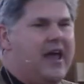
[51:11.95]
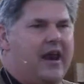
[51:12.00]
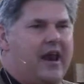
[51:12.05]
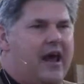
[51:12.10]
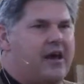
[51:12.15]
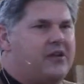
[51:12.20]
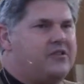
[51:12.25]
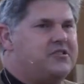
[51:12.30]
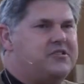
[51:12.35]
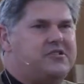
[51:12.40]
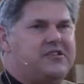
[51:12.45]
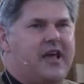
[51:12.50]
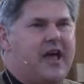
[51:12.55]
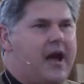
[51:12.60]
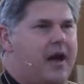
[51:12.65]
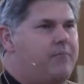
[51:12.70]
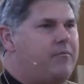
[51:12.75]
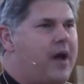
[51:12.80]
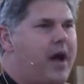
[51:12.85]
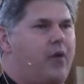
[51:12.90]
And I'll just say,
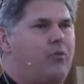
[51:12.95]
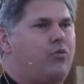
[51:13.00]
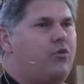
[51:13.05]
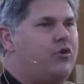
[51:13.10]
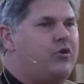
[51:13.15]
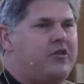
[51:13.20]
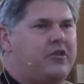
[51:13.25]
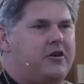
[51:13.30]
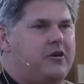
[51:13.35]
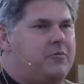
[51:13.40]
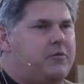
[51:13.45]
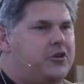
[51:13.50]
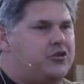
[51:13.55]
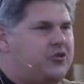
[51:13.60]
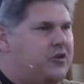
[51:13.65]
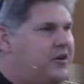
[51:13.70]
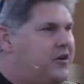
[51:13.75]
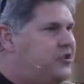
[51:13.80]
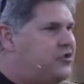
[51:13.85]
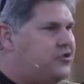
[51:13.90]
I'm not worthy to be
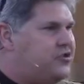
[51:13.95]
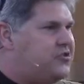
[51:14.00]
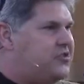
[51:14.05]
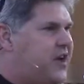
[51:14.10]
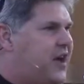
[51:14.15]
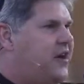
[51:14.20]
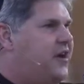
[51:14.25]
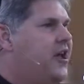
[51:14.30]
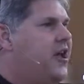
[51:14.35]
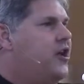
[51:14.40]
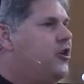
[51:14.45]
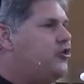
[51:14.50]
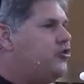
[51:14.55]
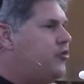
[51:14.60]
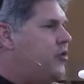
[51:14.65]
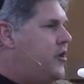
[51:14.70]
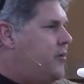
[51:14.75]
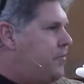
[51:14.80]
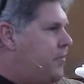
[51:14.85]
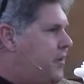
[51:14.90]
treated as your son.
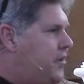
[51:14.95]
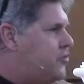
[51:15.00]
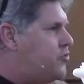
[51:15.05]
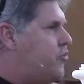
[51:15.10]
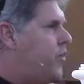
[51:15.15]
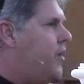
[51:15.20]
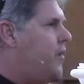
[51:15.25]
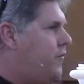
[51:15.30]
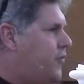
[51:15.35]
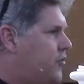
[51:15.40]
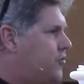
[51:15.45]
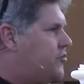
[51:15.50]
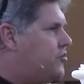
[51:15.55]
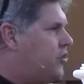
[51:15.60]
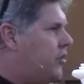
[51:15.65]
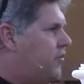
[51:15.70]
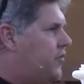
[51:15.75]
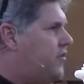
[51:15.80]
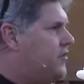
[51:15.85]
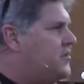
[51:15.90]
Treat me as one of your
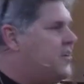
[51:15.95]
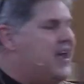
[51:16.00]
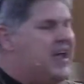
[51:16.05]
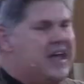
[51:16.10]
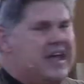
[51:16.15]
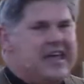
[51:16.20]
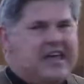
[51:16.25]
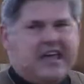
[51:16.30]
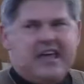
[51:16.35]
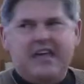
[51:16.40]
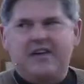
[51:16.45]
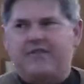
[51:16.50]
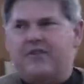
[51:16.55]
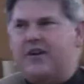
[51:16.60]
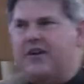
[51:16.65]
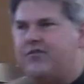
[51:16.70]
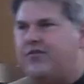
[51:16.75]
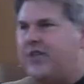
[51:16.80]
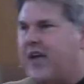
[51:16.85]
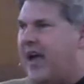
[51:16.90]
servants.
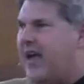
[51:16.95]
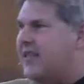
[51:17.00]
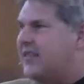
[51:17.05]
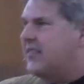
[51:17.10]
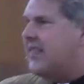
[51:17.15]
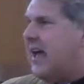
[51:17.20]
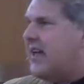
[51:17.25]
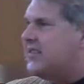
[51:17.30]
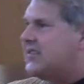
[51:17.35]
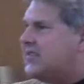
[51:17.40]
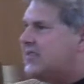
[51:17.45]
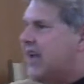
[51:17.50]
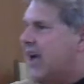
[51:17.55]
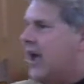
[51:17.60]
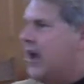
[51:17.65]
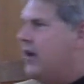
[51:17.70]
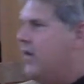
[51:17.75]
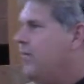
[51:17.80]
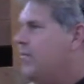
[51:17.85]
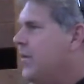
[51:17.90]
Even if that, that
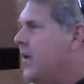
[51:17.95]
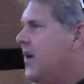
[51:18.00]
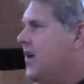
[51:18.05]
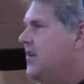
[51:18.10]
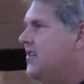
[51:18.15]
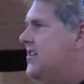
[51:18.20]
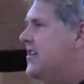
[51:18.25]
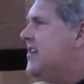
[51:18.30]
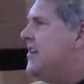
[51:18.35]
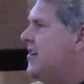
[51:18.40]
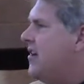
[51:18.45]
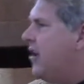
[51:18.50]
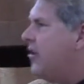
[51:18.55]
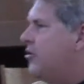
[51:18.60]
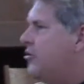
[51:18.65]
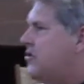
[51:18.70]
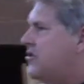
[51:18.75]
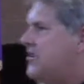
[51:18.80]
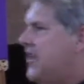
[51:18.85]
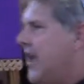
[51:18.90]
son didn't
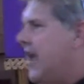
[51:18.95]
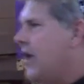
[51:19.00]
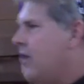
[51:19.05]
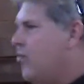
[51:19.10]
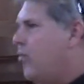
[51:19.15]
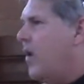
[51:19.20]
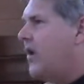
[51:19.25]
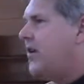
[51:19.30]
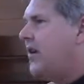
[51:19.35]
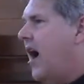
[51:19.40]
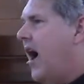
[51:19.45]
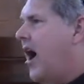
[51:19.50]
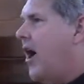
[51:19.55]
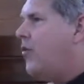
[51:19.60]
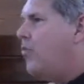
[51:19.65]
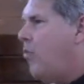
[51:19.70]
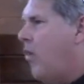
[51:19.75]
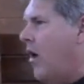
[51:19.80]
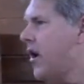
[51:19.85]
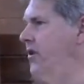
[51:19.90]
understand what
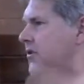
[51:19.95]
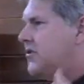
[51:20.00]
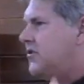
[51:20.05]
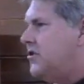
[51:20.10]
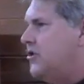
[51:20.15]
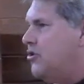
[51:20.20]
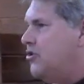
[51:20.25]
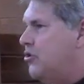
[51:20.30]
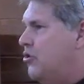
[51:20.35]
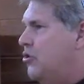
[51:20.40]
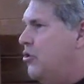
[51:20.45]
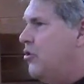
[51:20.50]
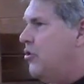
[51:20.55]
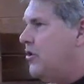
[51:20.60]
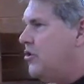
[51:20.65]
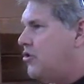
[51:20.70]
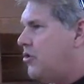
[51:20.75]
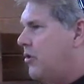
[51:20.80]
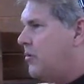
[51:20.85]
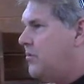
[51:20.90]
God wants to do
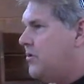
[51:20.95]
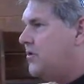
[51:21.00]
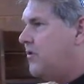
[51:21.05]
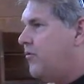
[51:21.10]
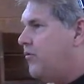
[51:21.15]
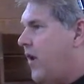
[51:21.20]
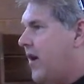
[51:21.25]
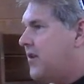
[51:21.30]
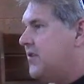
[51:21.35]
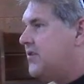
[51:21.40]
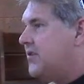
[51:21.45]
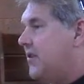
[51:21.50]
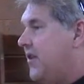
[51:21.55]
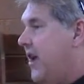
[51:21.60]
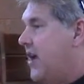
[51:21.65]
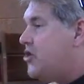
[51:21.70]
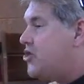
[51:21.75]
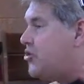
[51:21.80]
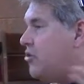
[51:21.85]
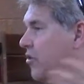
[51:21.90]
in terms of
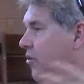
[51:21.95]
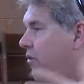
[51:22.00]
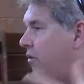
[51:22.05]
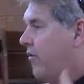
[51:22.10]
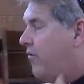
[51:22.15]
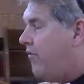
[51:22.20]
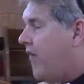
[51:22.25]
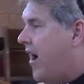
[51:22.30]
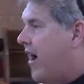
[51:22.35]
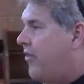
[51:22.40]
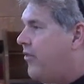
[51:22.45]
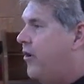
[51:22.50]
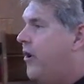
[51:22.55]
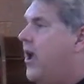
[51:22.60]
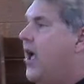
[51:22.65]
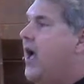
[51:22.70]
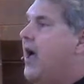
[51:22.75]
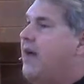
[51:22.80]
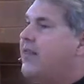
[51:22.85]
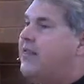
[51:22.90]
reconciliation or the
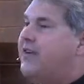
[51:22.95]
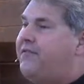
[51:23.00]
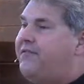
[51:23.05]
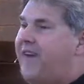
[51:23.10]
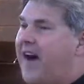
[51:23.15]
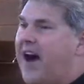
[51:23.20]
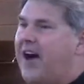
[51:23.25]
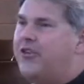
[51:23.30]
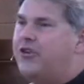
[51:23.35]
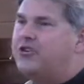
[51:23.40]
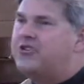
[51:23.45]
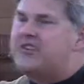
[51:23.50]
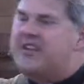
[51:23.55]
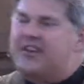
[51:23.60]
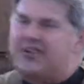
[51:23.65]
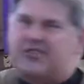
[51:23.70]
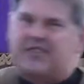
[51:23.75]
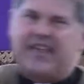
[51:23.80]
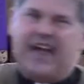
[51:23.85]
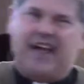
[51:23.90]
father, the father
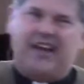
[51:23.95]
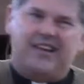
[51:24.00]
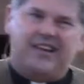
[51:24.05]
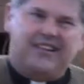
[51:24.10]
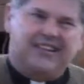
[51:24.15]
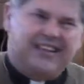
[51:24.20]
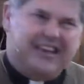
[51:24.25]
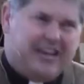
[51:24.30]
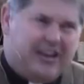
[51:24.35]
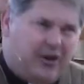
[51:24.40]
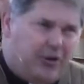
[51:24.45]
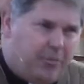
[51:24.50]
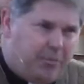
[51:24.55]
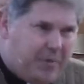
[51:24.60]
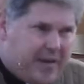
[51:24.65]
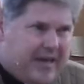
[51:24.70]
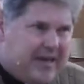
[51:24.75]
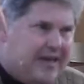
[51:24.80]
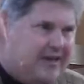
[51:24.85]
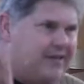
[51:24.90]
takes that little
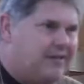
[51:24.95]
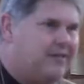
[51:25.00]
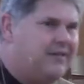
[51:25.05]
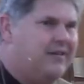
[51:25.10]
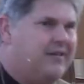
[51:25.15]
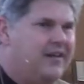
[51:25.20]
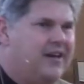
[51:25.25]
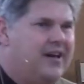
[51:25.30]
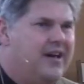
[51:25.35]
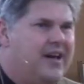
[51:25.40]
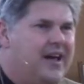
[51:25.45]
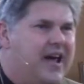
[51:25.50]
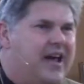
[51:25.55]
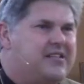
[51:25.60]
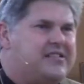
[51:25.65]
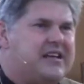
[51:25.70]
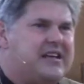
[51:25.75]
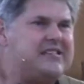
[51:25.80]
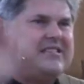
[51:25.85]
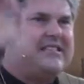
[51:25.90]
bit
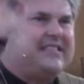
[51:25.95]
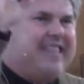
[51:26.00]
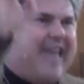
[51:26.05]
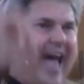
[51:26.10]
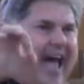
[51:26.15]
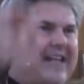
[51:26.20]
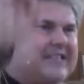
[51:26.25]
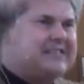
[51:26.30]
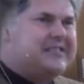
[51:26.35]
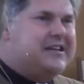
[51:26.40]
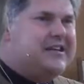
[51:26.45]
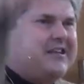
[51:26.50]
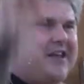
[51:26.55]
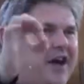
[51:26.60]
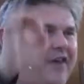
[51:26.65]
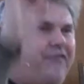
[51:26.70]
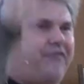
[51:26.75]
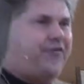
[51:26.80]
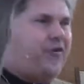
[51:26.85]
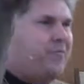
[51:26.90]
and says, That's
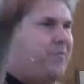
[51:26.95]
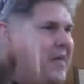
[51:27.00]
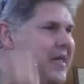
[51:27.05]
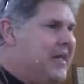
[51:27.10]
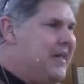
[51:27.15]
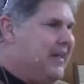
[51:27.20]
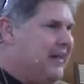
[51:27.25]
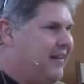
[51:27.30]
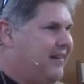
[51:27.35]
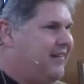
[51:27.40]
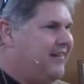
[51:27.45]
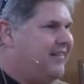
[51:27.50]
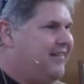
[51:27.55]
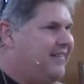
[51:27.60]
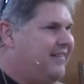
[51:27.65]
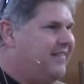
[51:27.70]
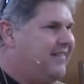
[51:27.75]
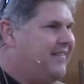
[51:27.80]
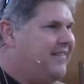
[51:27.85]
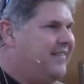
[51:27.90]
enough for me.
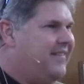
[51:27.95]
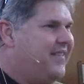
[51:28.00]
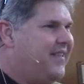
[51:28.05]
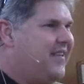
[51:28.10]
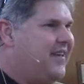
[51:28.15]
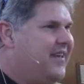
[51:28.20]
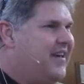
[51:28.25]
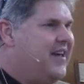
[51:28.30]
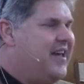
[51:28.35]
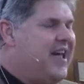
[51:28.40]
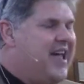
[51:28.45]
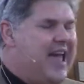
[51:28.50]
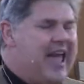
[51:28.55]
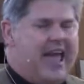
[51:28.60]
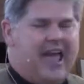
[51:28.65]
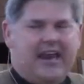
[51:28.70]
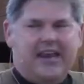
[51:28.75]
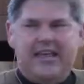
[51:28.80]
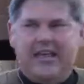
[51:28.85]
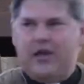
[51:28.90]

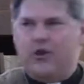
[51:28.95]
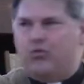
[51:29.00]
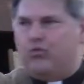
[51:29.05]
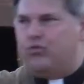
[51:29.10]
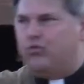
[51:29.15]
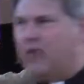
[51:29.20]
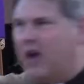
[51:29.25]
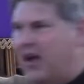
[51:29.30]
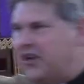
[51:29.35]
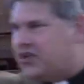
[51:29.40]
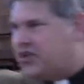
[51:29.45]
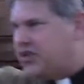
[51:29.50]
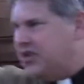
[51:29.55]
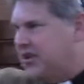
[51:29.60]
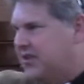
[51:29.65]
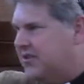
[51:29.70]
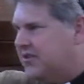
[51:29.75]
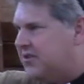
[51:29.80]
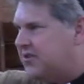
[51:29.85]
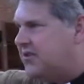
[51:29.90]
And he
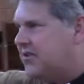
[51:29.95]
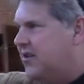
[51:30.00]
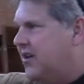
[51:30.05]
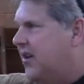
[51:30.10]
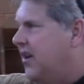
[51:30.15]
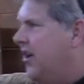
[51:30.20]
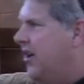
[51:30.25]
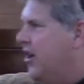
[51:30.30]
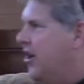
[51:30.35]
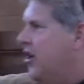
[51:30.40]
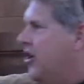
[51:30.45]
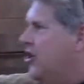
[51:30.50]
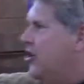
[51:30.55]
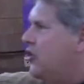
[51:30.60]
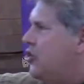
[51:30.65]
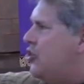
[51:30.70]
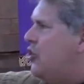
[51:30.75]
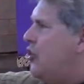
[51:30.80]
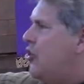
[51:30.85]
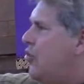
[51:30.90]
rushes
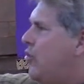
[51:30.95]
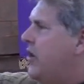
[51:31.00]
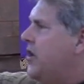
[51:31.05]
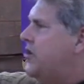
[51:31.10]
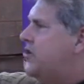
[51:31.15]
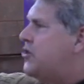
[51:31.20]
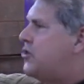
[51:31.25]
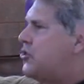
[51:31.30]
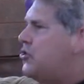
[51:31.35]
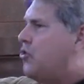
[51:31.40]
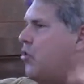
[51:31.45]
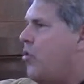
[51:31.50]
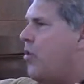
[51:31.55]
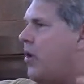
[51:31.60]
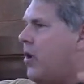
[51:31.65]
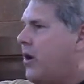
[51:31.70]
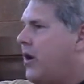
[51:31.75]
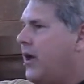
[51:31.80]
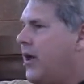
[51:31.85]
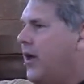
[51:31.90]
to
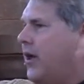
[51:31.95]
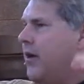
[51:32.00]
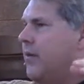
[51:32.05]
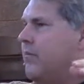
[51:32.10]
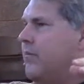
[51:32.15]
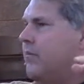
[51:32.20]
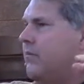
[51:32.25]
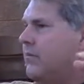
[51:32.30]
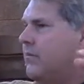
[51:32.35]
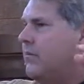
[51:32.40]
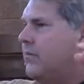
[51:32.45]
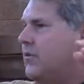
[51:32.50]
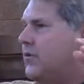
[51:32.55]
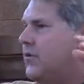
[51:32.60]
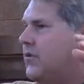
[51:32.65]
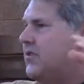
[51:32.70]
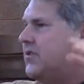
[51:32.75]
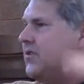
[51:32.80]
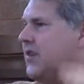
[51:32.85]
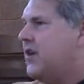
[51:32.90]
restore him
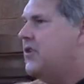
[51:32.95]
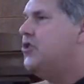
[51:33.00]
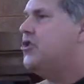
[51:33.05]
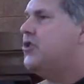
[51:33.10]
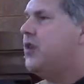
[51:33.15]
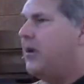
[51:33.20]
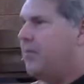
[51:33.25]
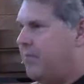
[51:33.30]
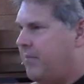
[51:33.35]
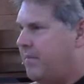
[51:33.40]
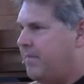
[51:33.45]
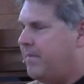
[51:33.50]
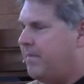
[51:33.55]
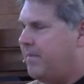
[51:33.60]
to sonship.